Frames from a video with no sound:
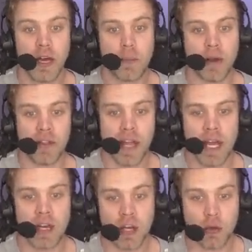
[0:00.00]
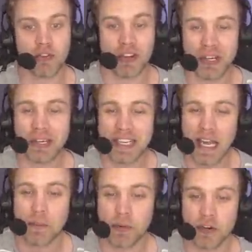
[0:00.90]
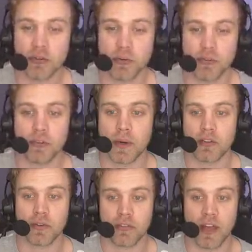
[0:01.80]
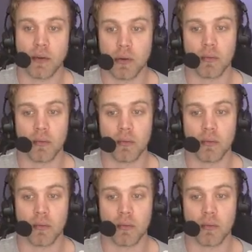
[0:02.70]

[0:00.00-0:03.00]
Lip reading: but in the end, Ghost's early game pressure was too much for Sanguine.